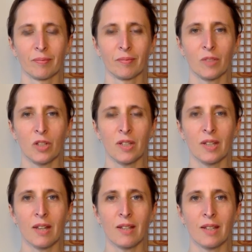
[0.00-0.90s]
And just
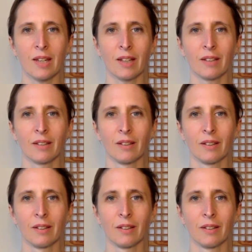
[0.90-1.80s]
sensing
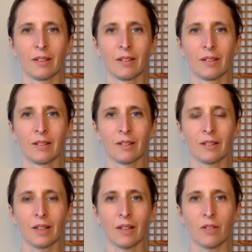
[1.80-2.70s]

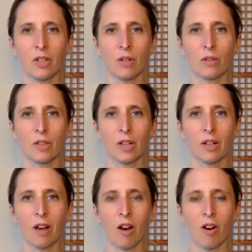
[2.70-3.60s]
the left shoulder,
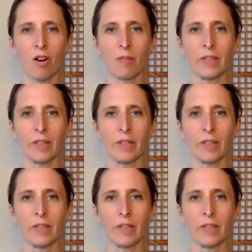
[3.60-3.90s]
arm and